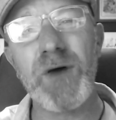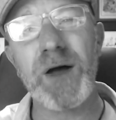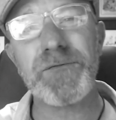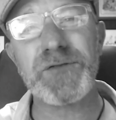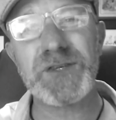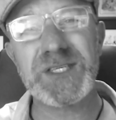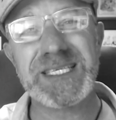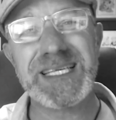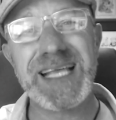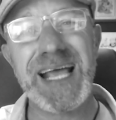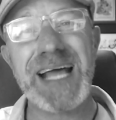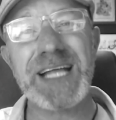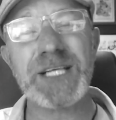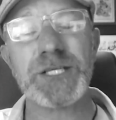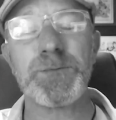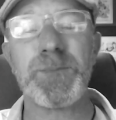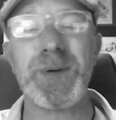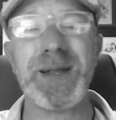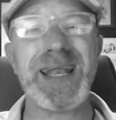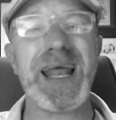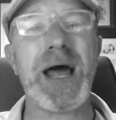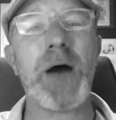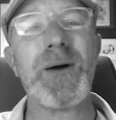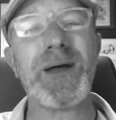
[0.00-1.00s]
rough sketch,
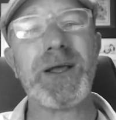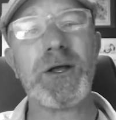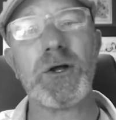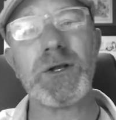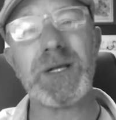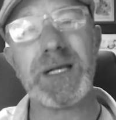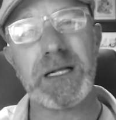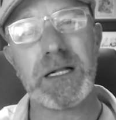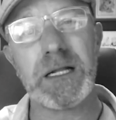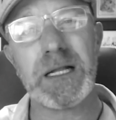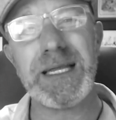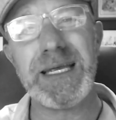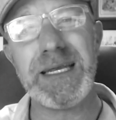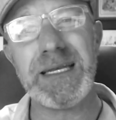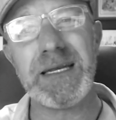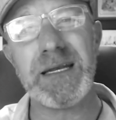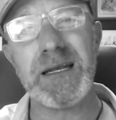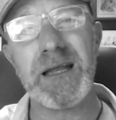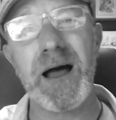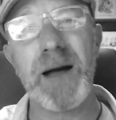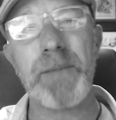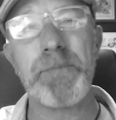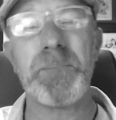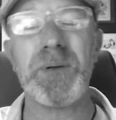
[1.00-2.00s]
but now I got to clean
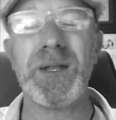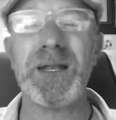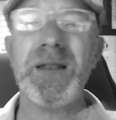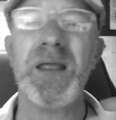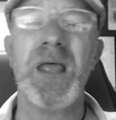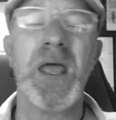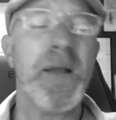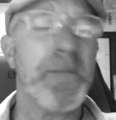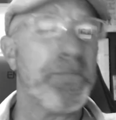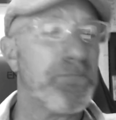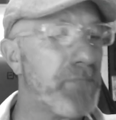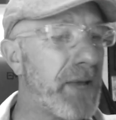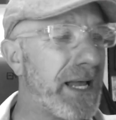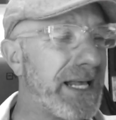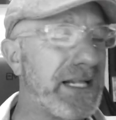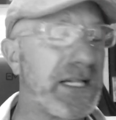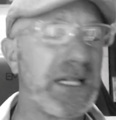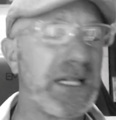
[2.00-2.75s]
it up and my